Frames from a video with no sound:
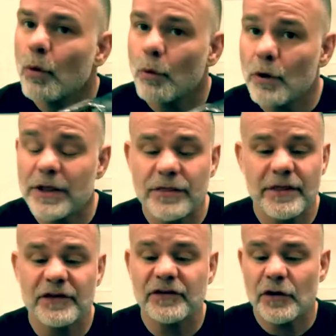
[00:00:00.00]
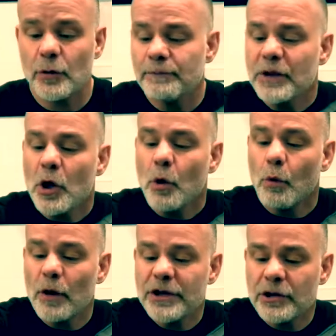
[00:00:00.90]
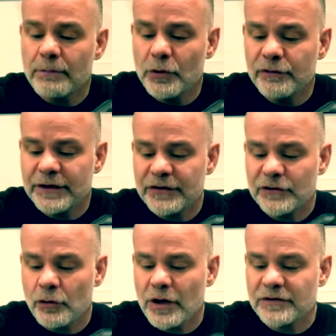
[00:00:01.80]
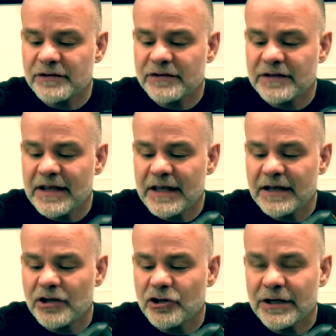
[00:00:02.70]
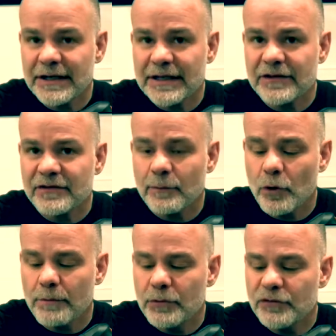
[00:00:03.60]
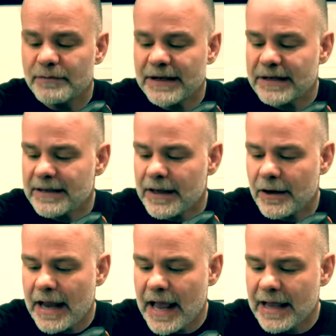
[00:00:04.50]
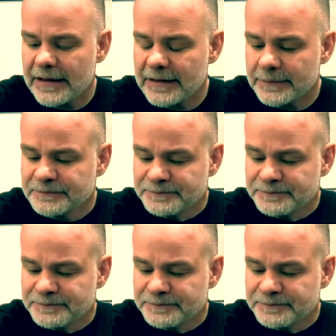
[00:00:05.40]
with this. So when you're moving this across the skin, you're going to get some more movement in there, and